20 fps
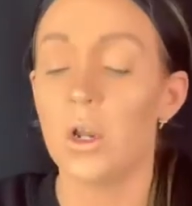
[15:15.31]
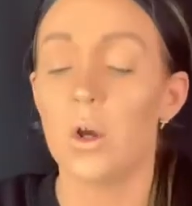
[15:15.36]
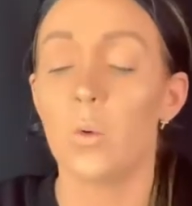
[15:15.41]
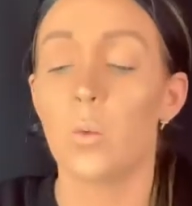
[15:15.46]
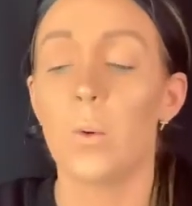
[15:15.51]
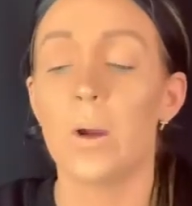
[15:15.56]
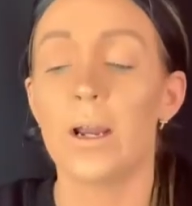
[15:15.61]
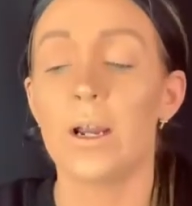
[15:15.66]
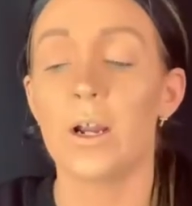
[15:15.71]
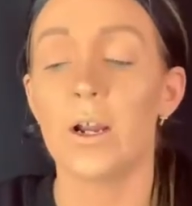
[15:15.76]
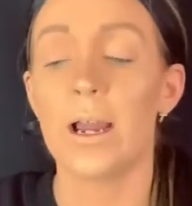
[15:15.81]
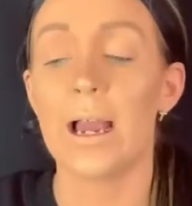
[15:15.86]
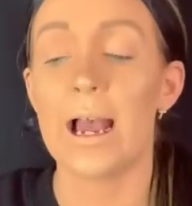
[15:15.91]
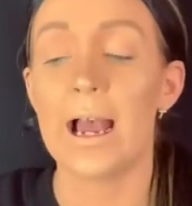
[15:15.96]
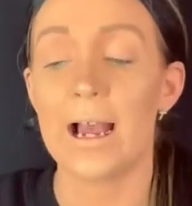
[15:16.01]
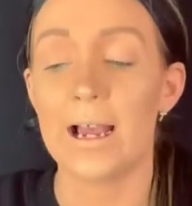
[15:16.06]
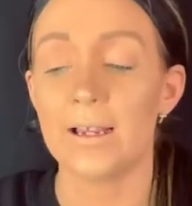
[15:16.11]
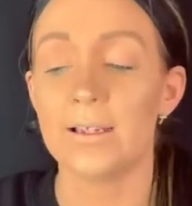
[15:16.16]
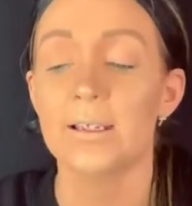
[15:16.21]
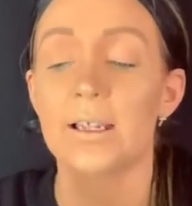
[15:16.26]

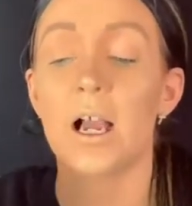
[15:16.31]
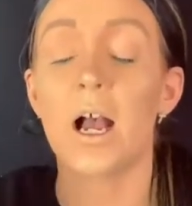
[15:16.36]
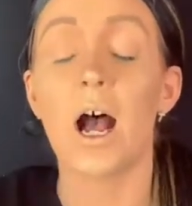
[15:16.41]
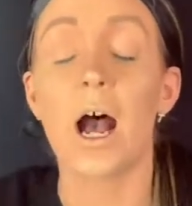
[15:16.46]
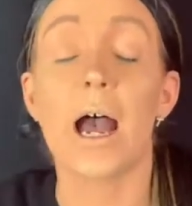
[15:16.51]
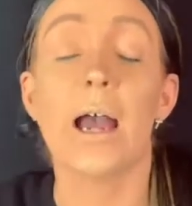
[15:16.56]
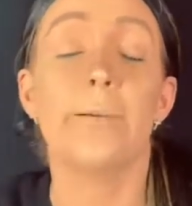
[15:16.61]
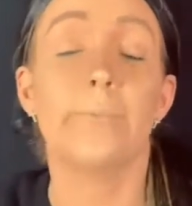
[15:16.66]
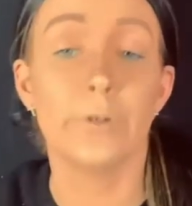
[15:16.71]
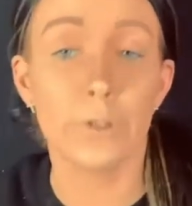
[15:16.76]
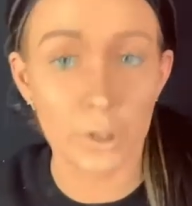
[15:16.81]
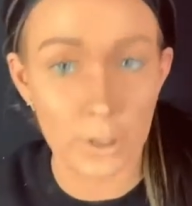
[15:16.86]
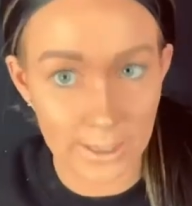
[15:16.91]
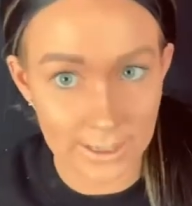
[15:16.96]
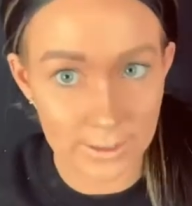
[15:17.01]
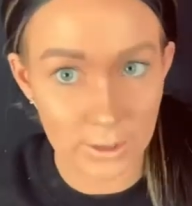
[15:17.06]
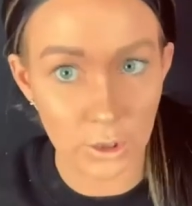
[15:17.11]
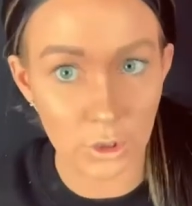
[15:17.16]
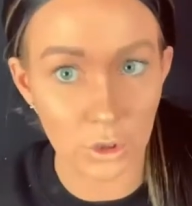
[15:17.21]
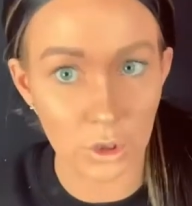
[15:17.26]
Whereas I would
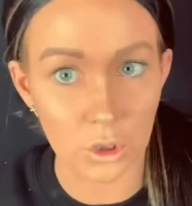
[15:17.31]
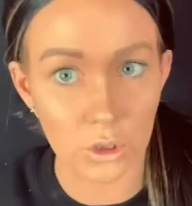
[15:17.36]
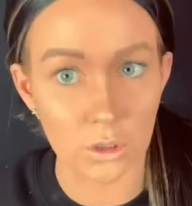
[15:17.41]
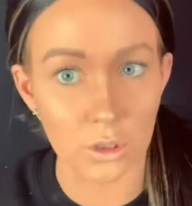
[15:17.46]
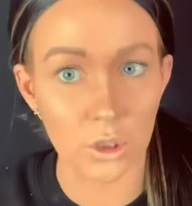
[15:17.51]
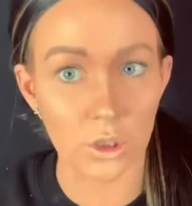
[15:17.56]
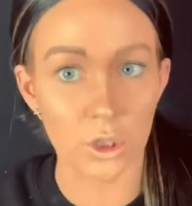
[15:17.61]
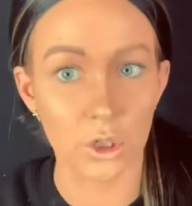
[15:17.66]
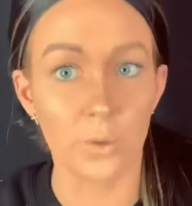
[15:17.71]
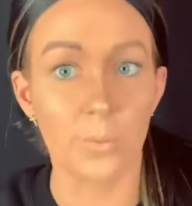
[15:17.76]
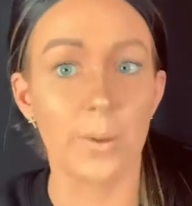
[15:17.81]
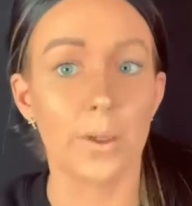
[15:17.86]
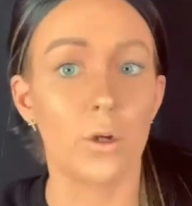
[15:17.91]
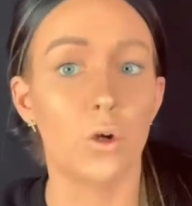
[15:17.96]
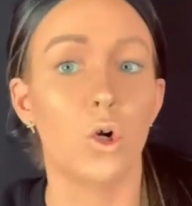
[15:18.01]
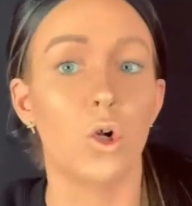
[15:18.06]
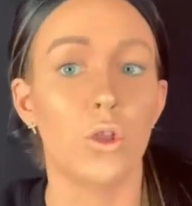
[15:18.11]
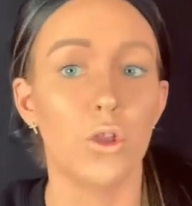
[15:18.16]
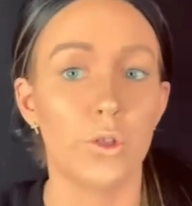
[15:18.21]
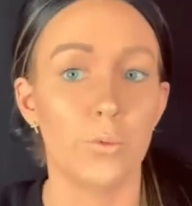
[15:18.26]
like to look a little bit
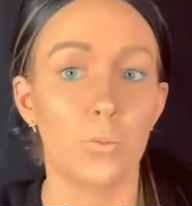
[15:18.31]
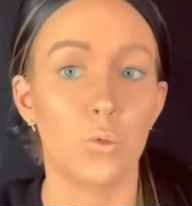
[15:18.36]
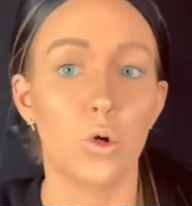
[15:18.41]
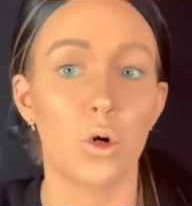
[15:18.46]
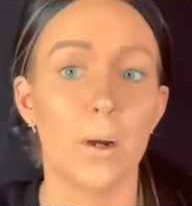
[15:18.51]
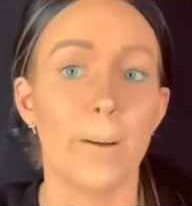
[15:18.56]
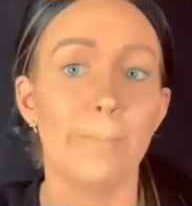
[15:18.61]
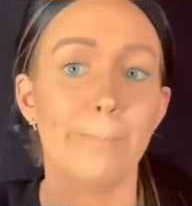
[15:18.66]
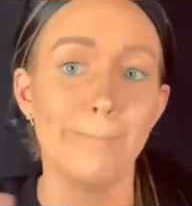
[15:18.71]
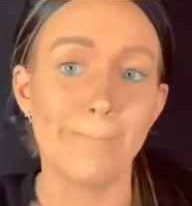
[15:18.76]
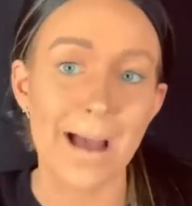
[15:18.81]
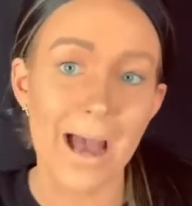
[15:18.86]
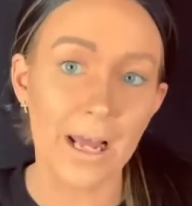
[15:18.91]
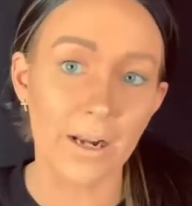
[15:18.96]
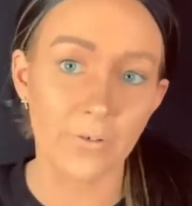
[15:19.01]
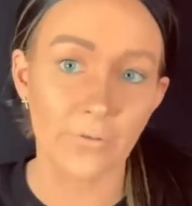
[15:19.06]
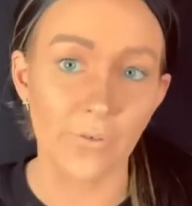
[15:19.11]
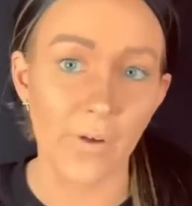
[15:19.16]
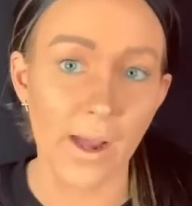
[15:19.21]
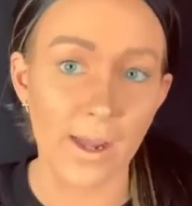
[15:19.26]
on the more
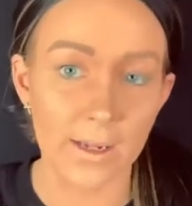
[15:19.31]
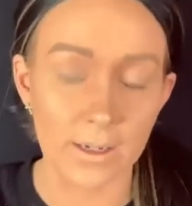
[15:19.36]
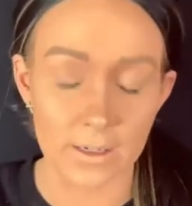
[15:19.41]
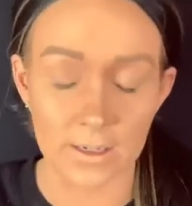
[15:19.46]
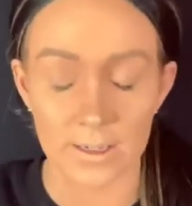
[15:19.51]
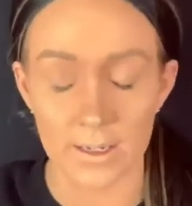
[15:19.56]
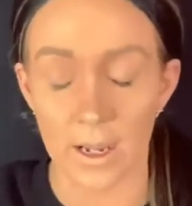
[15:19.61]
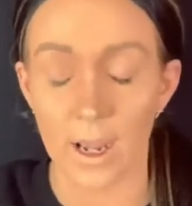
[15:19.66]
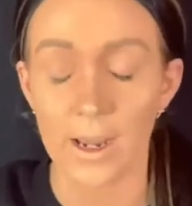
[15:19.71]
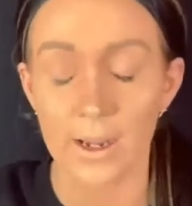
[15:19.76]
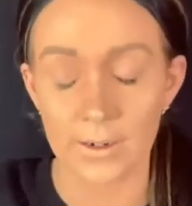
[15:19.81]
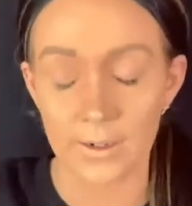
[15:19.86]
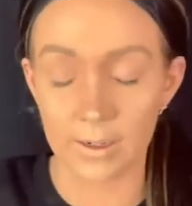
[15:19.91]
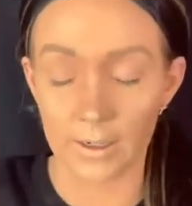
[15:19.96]
mattifying side.